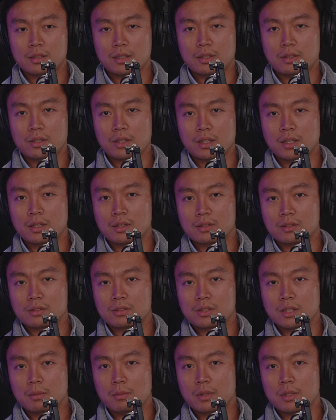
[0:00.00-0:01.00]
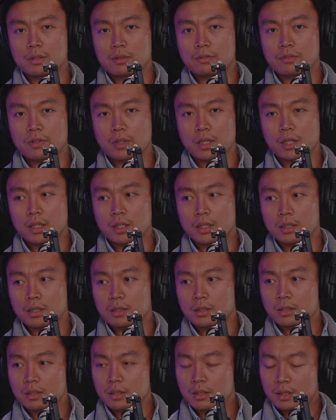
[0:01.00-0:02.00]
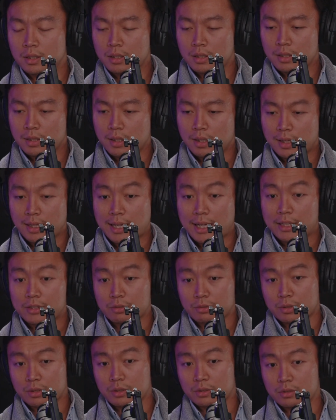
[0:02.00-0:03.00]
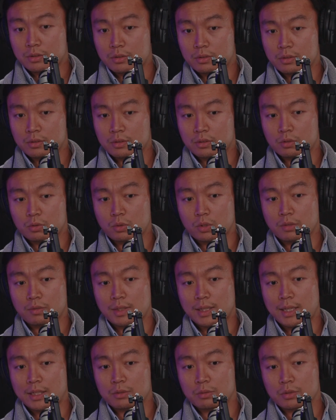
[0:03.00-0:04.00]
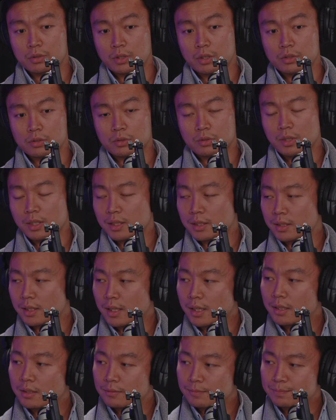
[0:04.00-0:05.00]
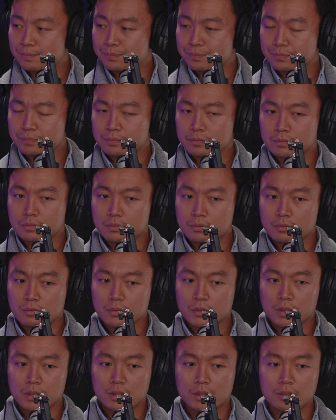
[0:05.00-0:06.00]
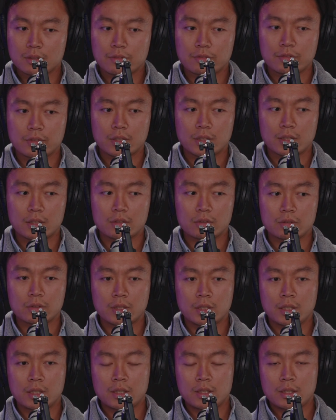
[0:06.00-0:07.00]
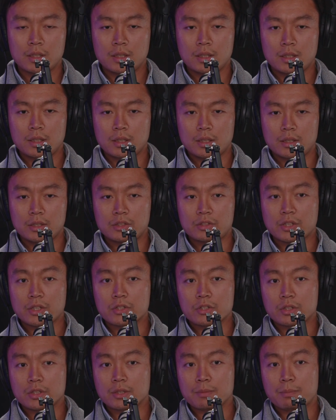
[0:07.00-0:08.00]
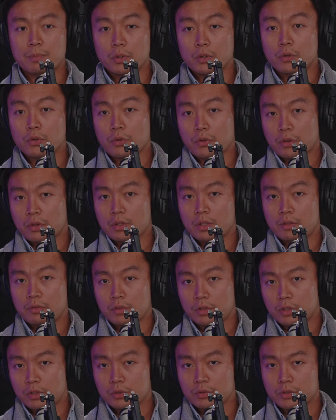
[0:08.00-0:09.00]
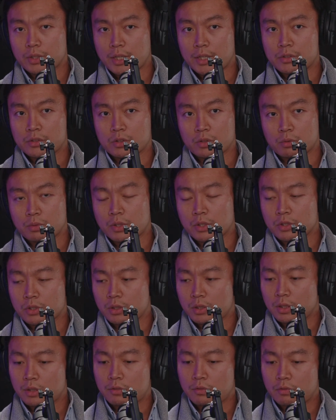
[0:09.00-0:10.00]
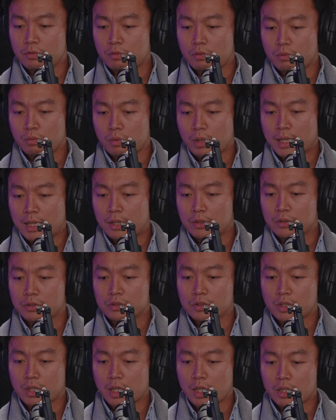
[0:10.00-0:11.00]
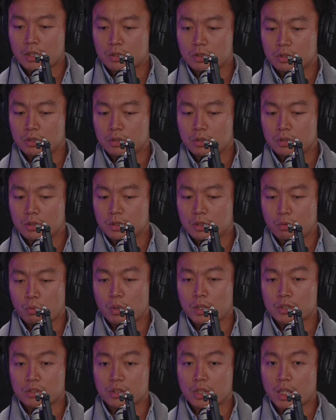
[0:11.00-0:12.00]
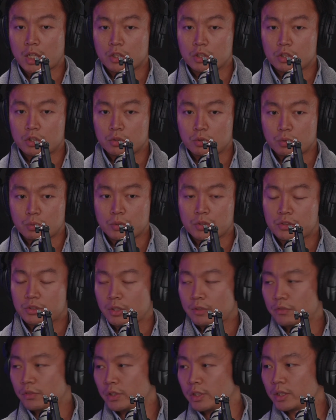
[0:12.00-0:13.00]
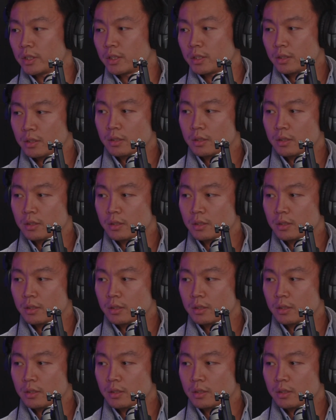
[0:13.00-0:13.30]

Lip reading: I think in a similar vein, Lazarus, the story of Lazarus also like that, of how essentially both of those answer the question of how does God, what does God do with suffering,